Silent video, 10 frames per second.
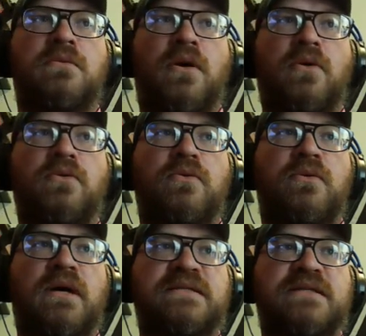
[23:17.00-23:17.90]
Oh,
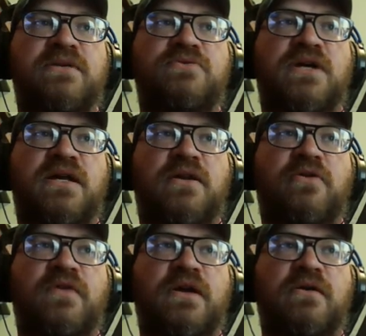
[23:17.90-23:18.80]
I see you shining
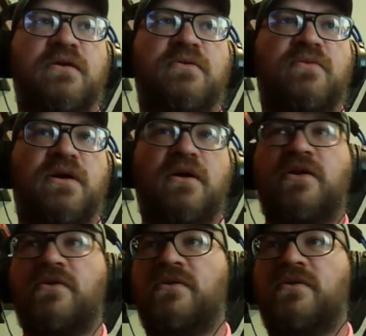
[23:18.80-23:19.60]
over here. What are you?